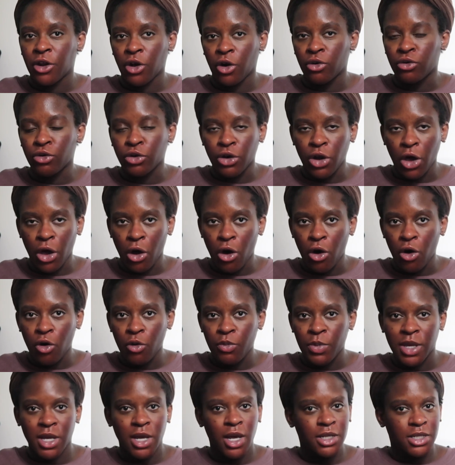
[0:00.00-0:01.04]
don't know,
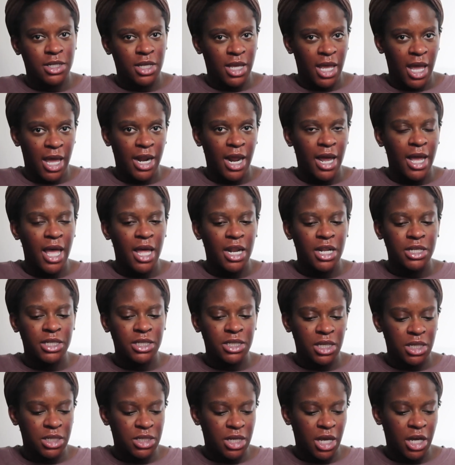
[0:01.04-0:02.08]
because again, I had a
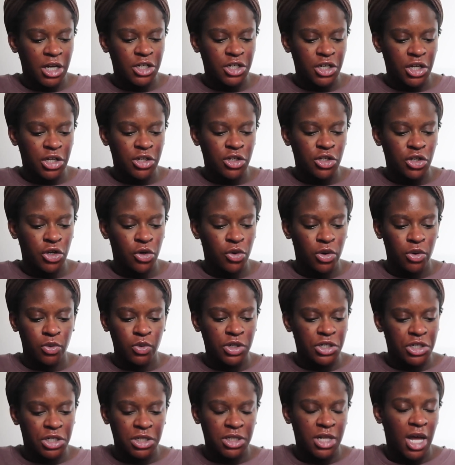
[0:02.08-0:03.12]
C-section, so it
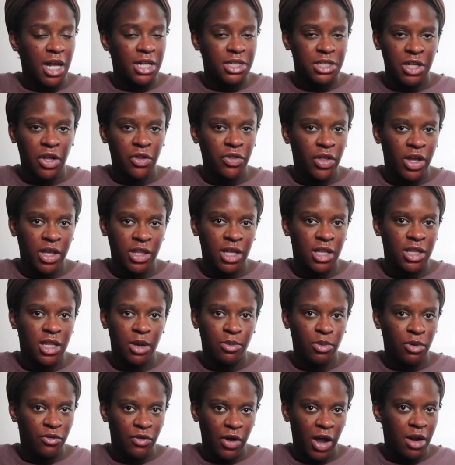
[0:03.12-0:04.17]
was just not something that they
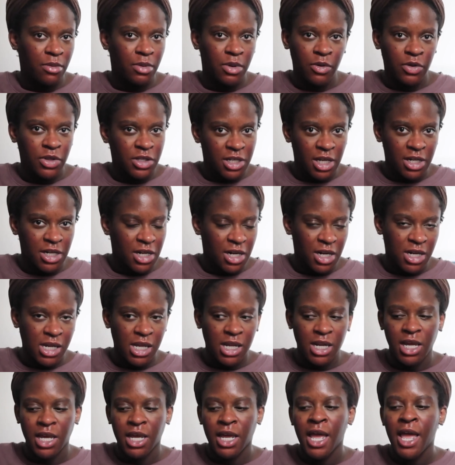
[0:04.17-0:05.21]
provided me with because I didn't
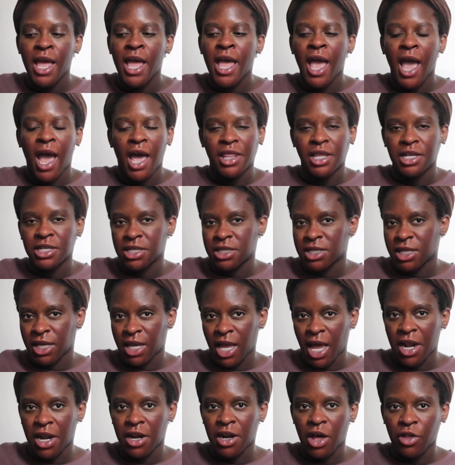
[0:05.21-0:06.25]
need it. And this is
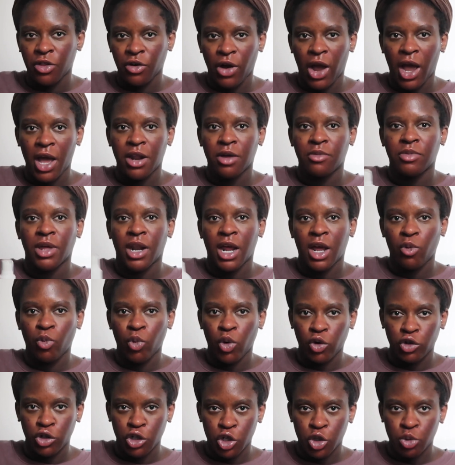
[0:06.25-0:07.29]
again another item that I
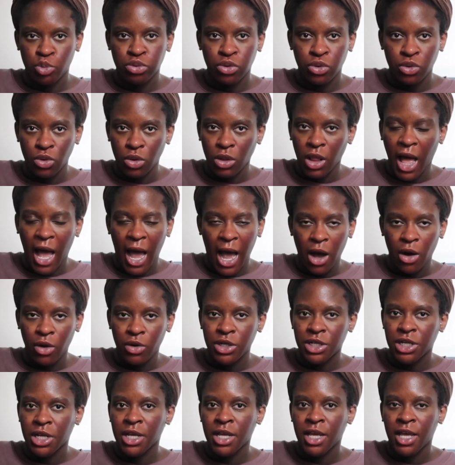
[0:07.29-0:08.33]
will just pull
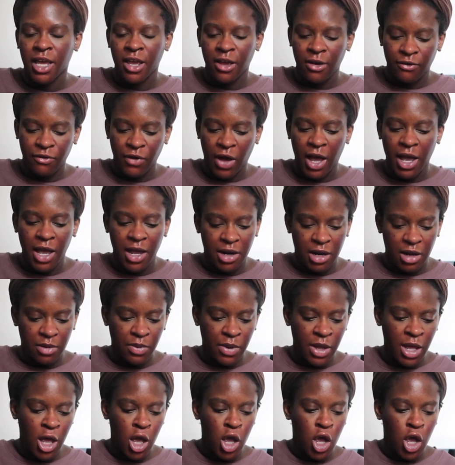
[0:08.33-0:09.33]
out if I end up